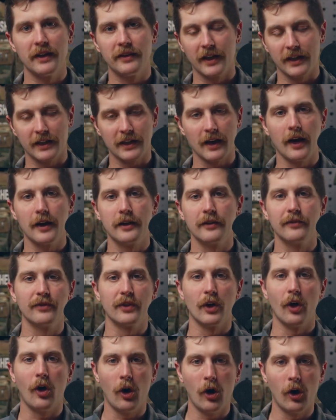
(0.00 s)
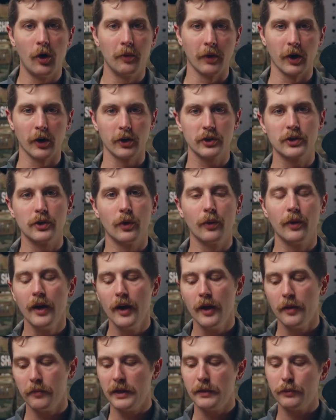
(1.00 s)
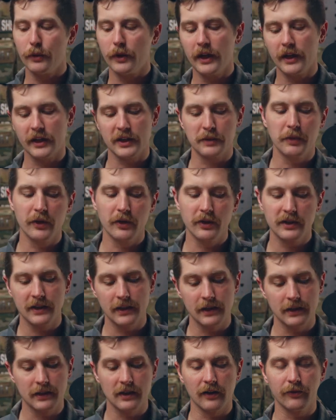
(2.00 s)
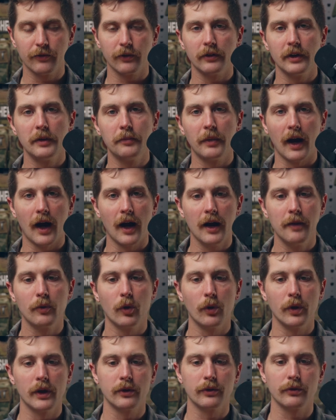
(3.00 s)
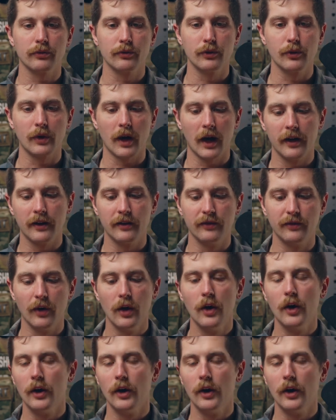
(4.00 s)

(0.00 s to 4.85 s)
That's kind of the hallmark. So people can experience this differently, but I'm going through kind of,